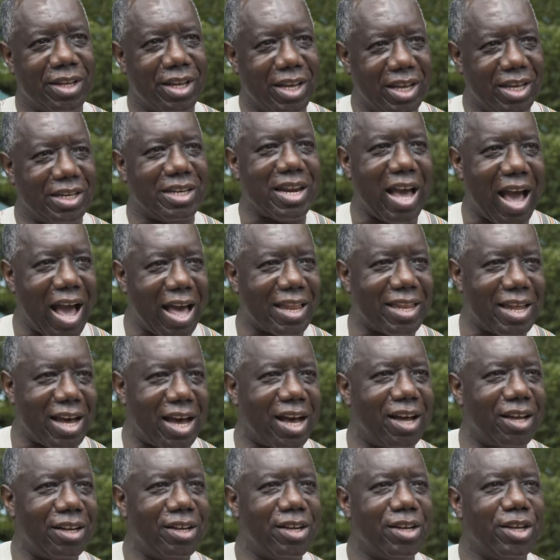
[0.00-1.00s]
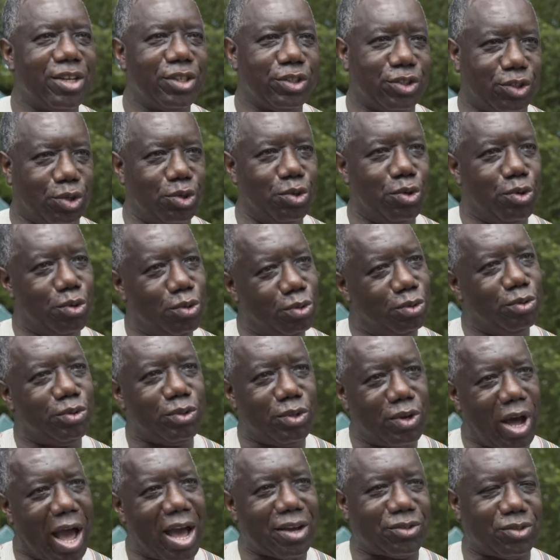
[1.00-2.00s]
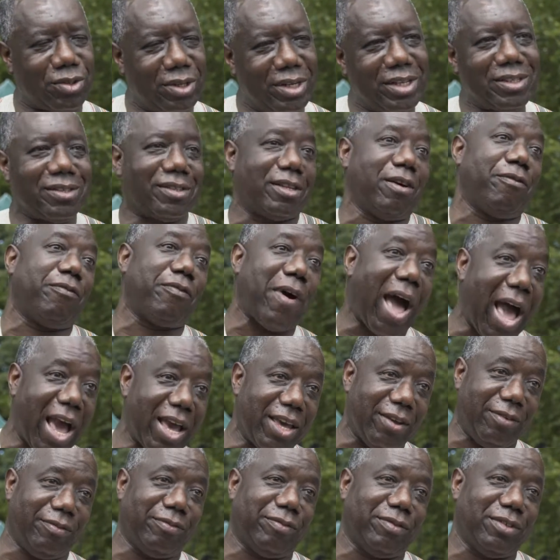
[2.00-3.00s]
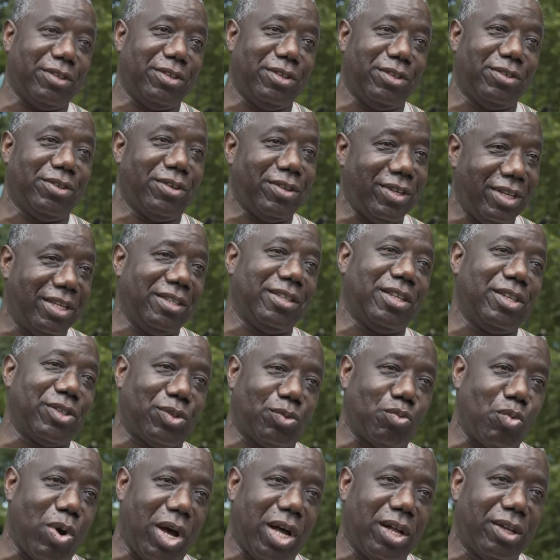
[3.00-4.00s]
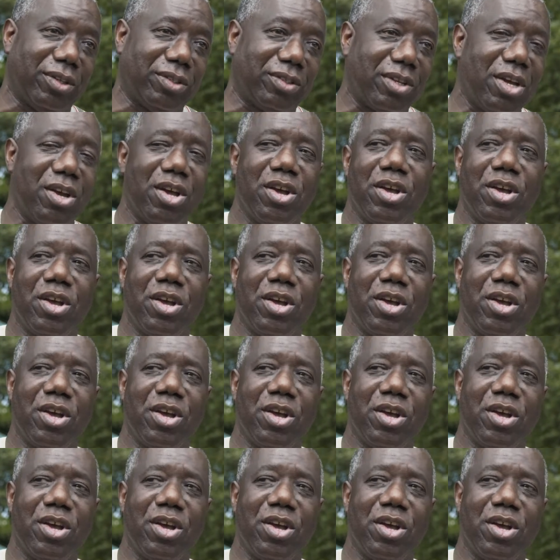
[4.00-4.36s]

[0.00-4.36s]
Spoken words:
in order to actually survive, in this world.